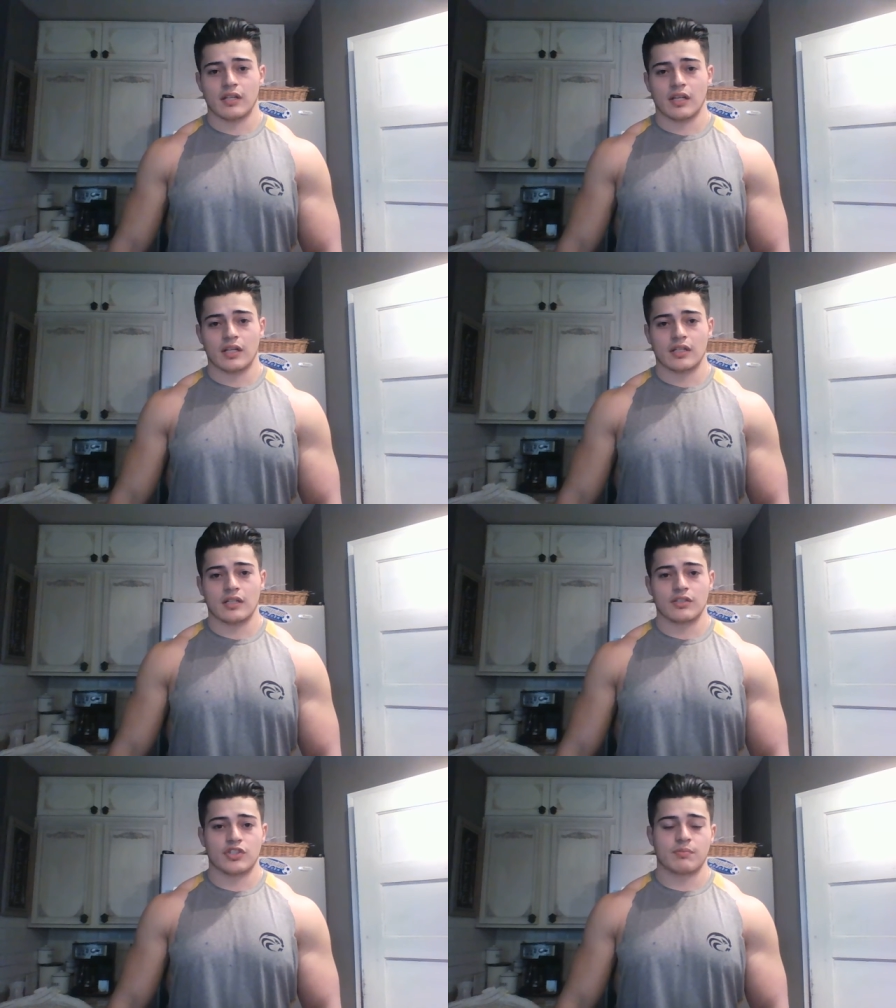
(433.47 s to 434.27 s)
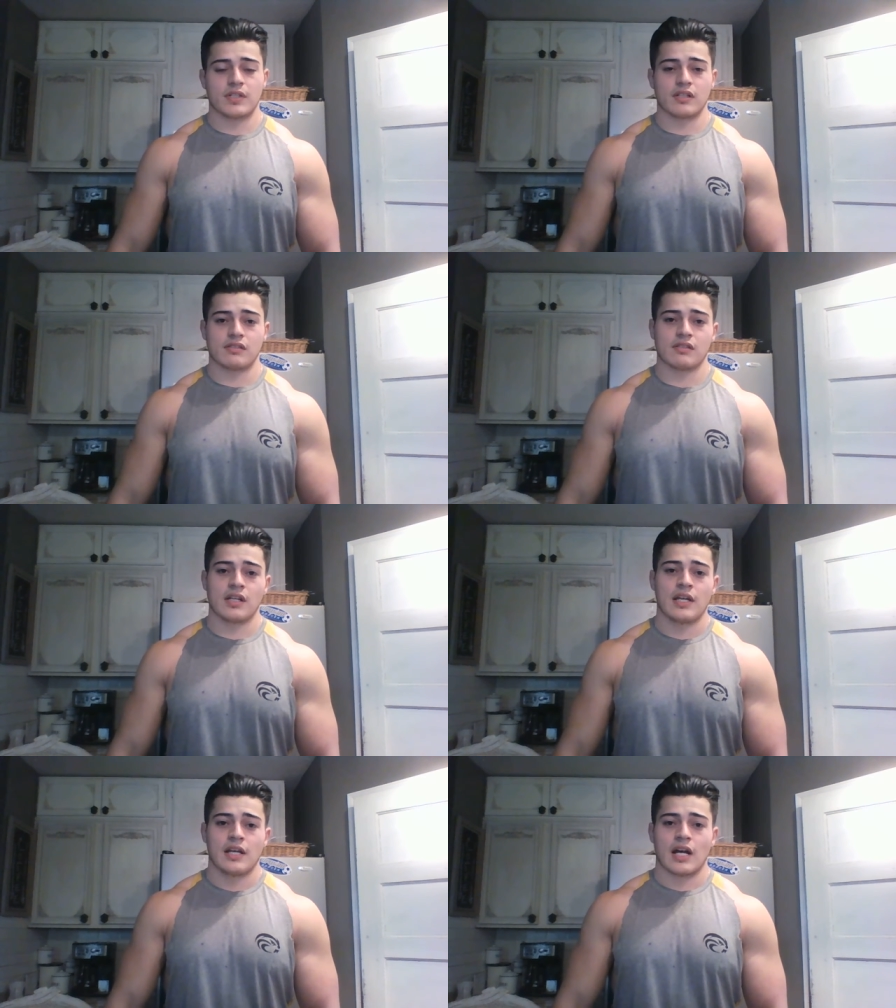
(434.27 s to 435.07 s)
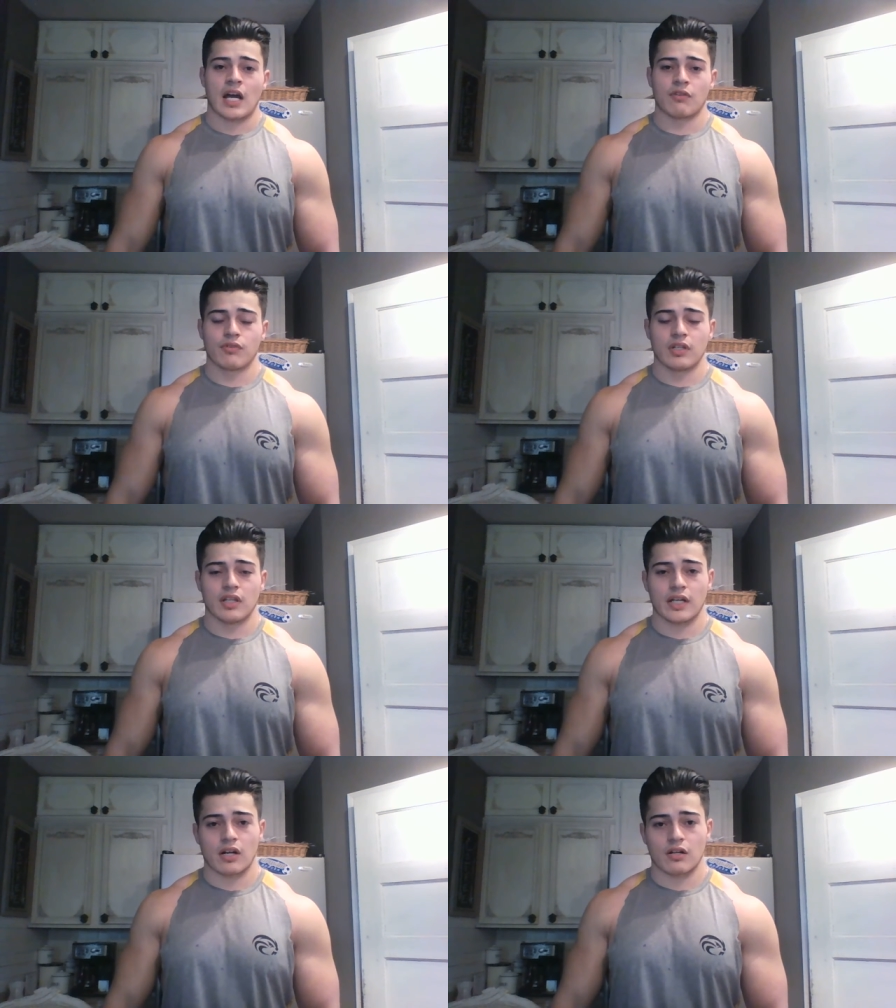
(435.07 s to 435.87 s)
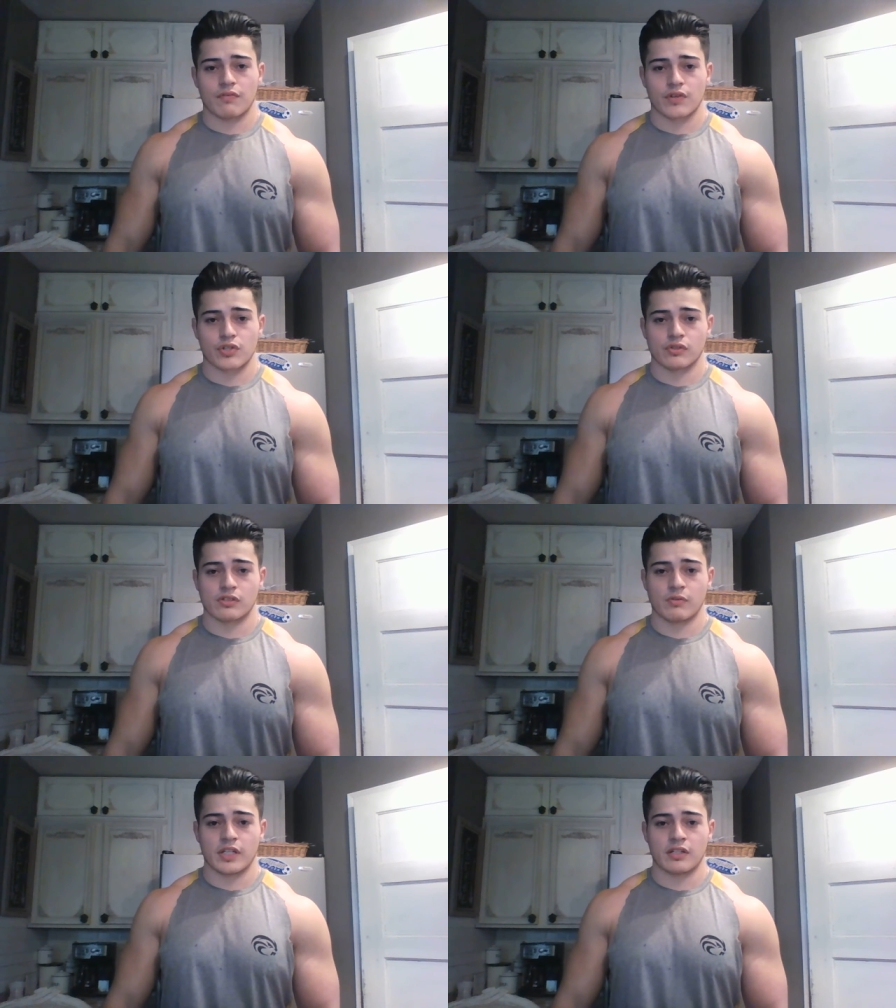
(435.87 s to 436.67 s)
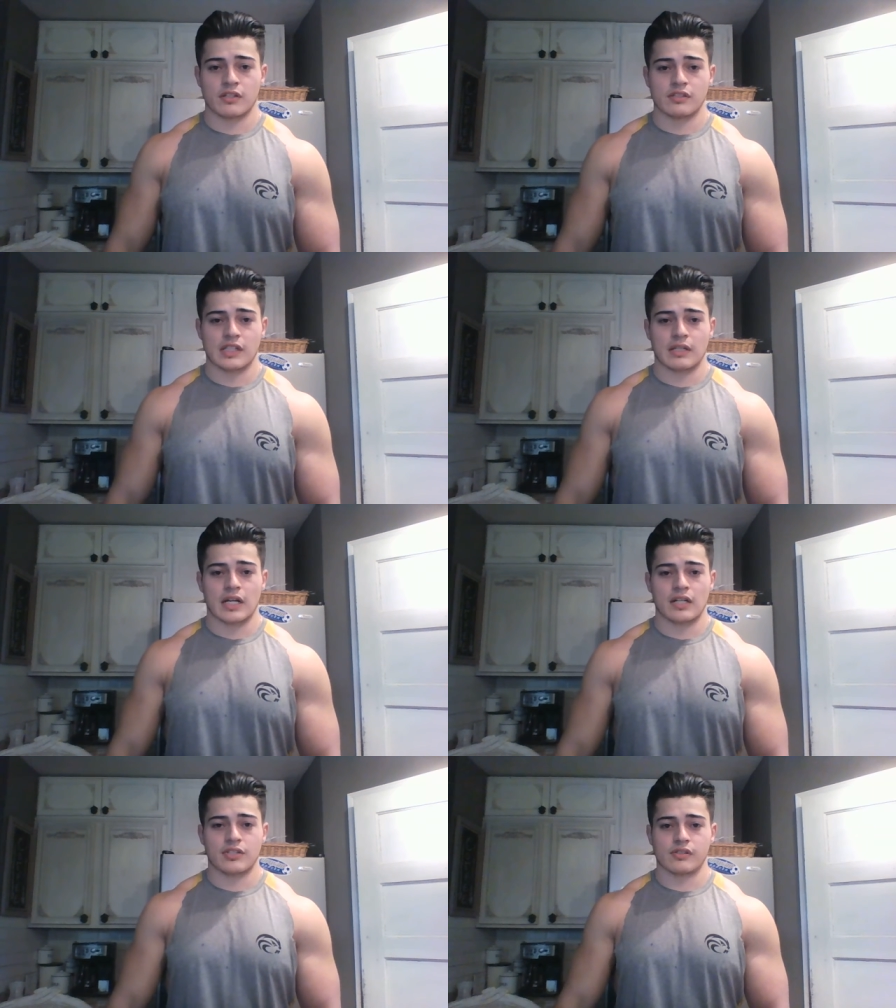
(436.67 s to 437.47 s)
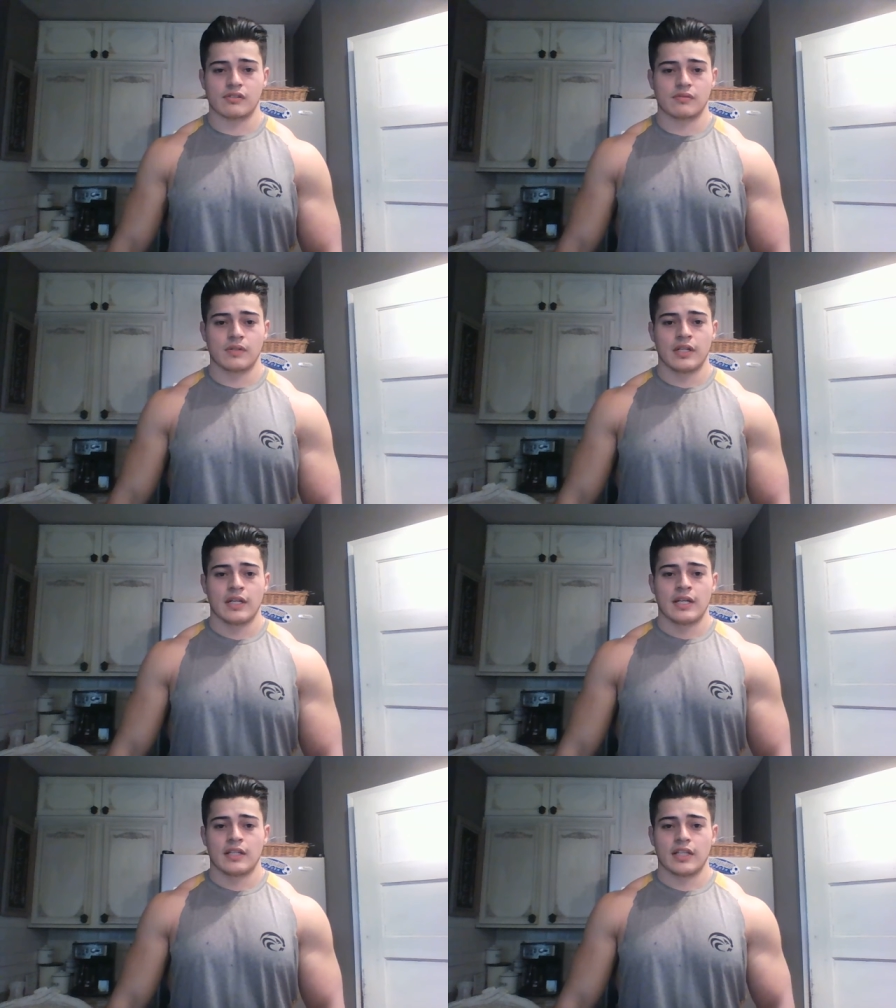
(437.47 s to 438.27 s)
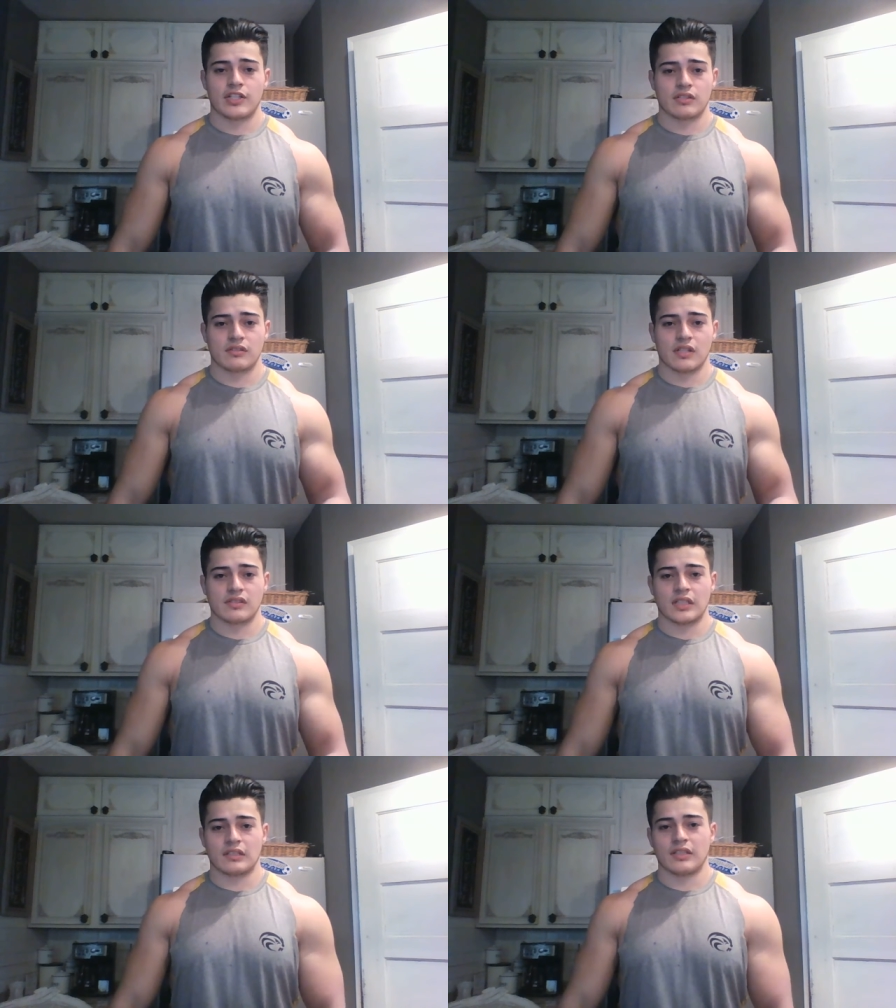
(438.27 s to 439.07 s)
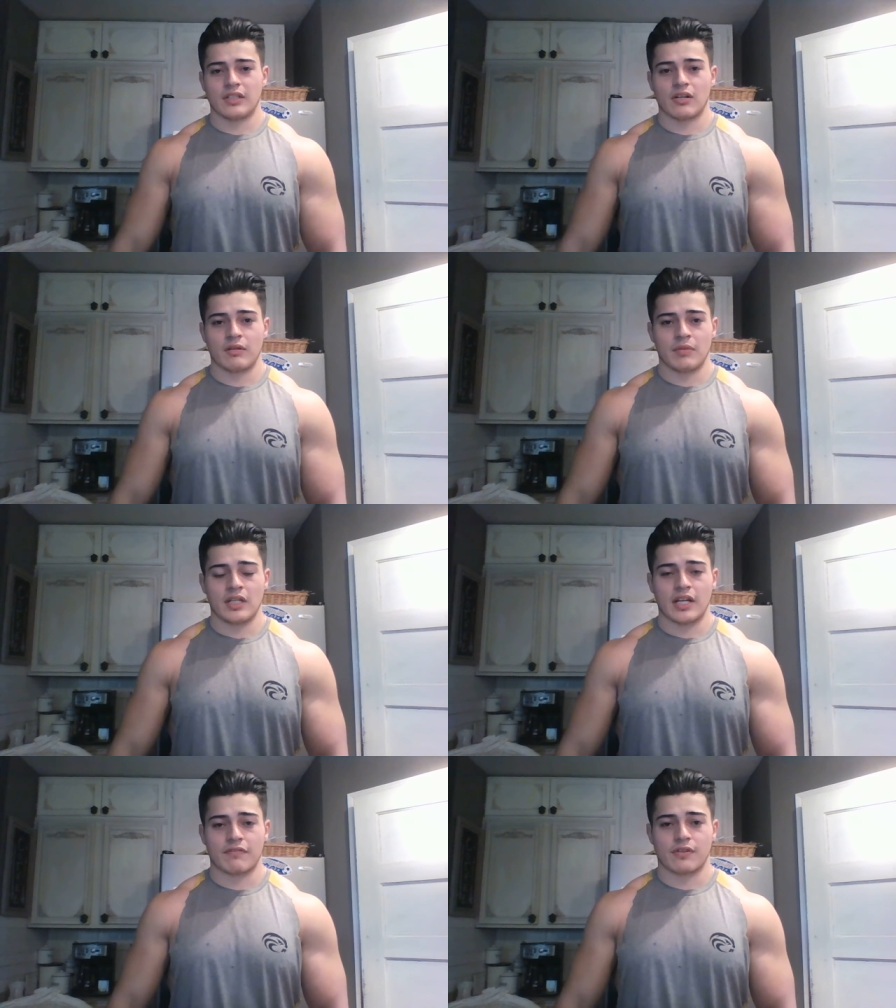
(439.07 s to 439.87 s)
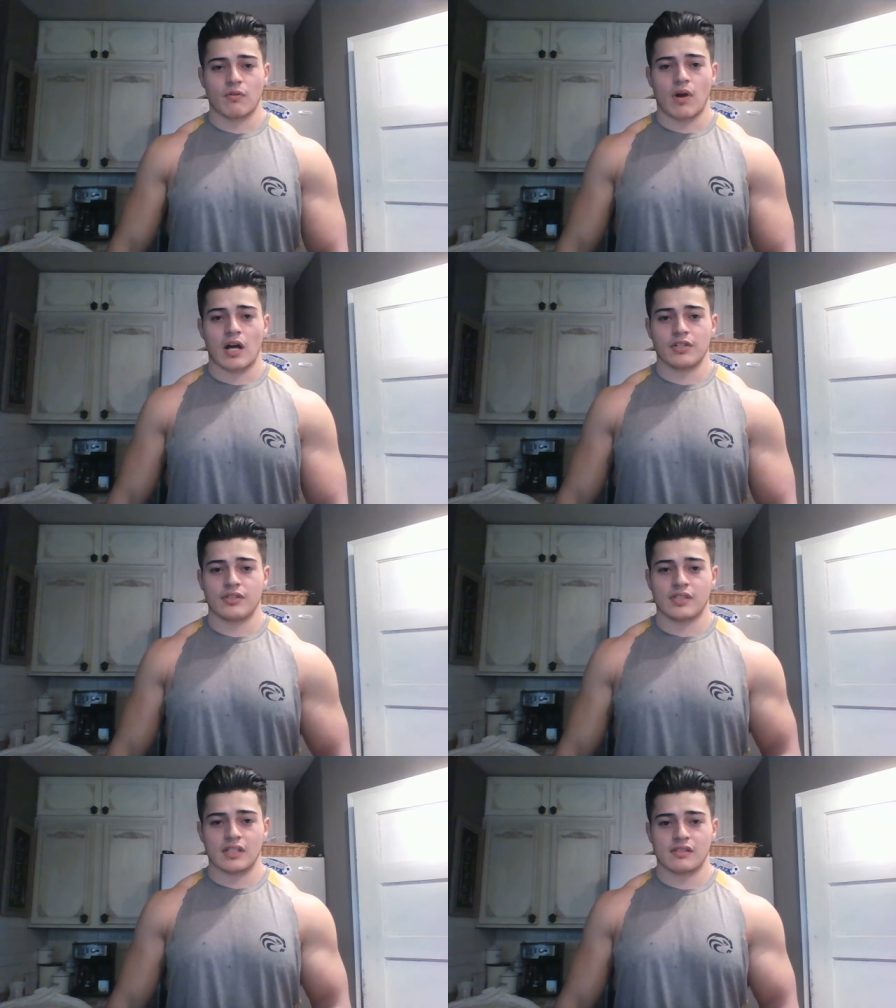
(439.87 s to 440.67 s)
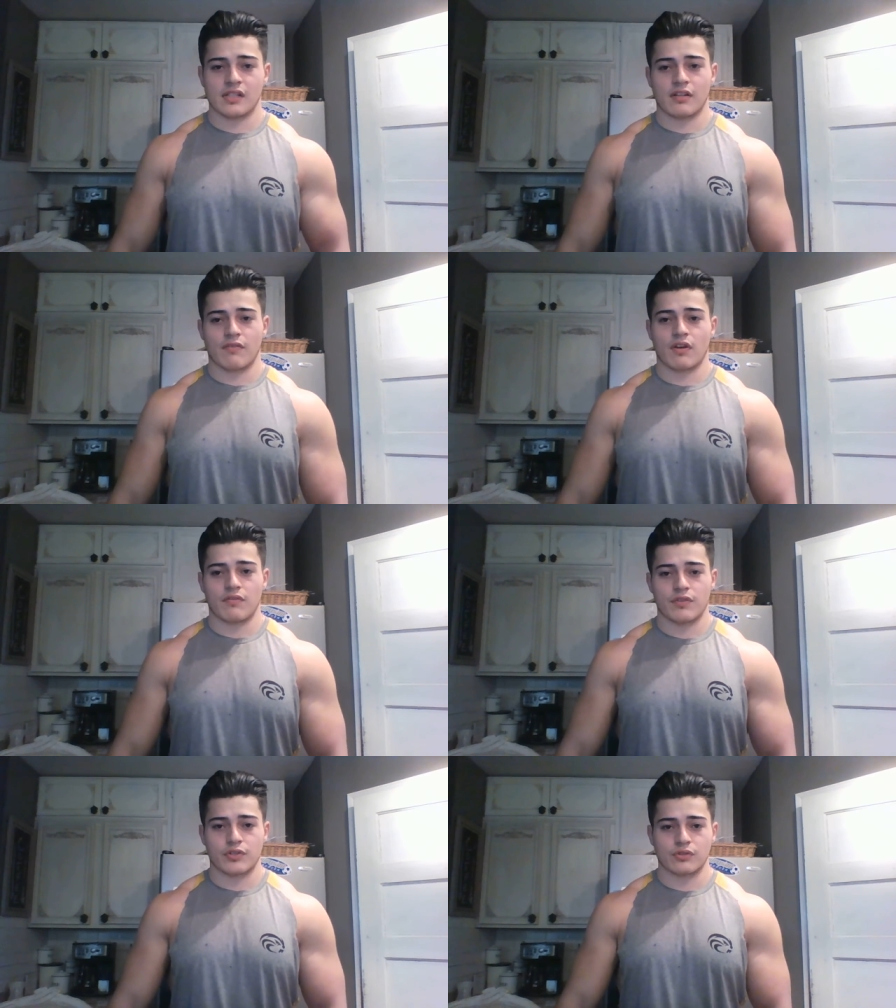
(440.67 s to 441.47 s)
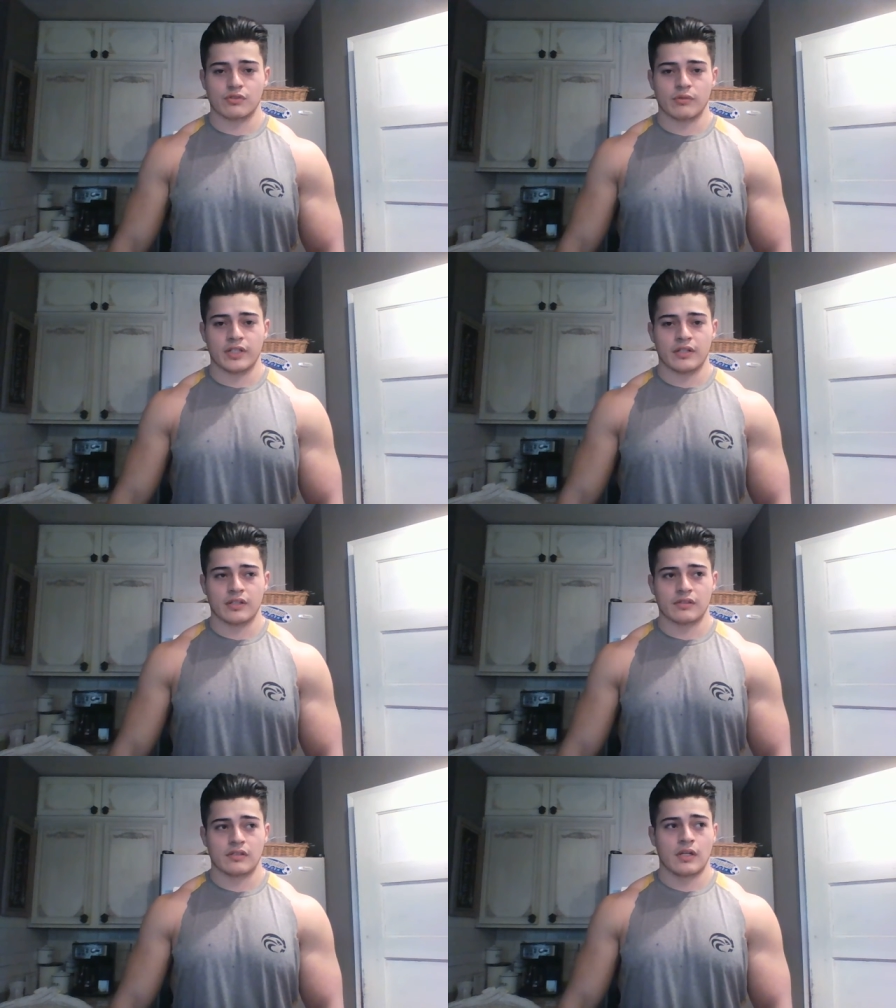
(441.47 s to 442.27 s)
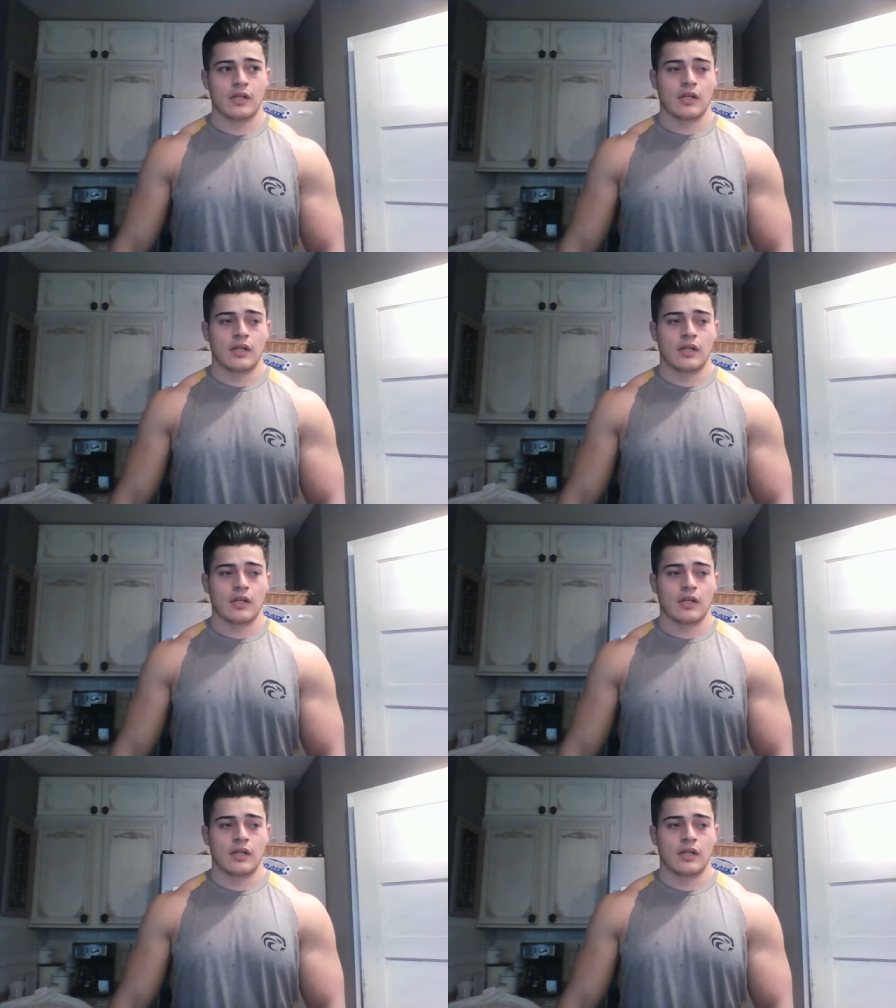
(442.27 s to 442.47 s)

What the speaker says: Like just because I don't really like artificial sweeteners, they kind of just it just doesn't. You know what I mean? After a while, you just get sick of artificial sweeteners.